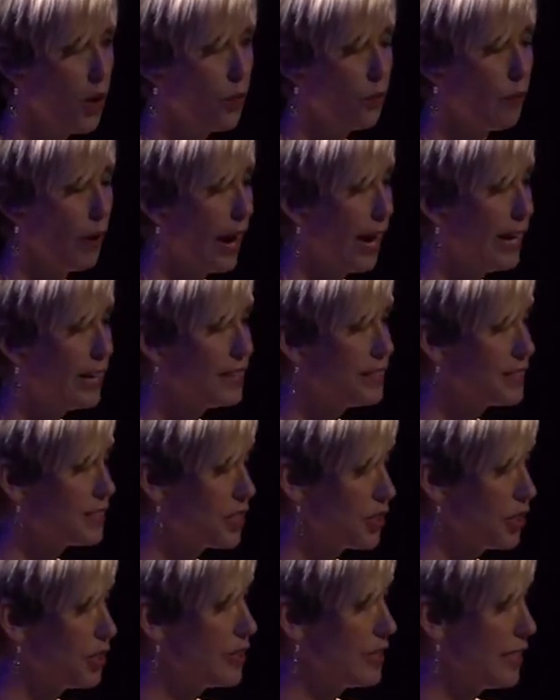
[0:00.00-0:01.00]
Ryan is
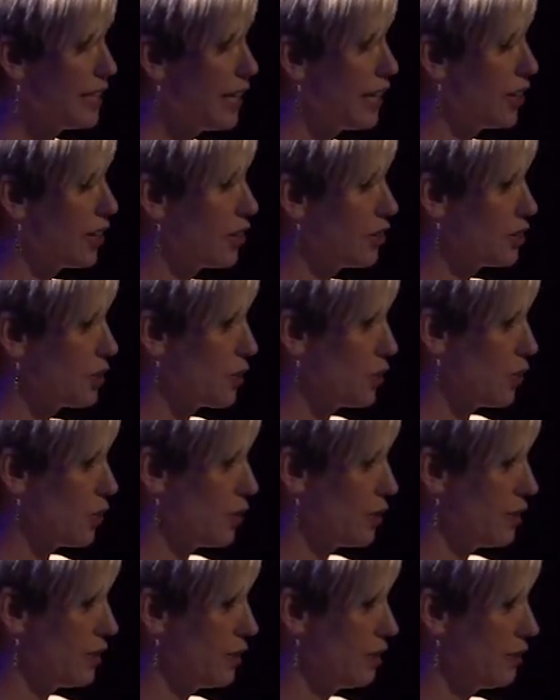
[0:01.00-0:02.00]
13 years
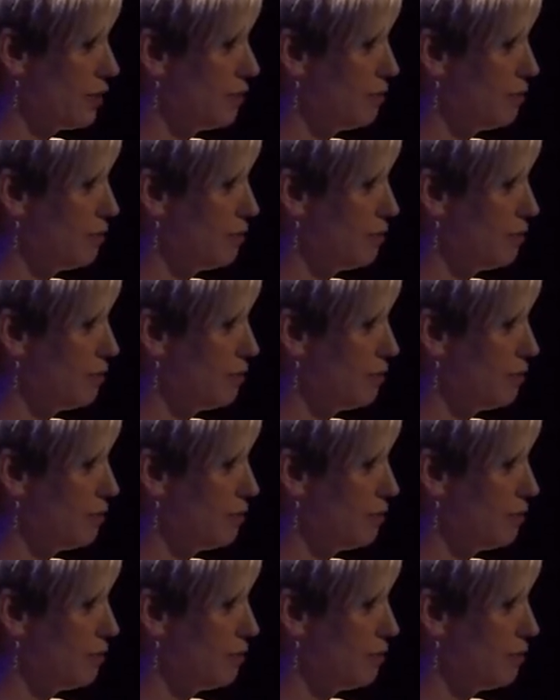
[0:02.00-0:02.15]
old,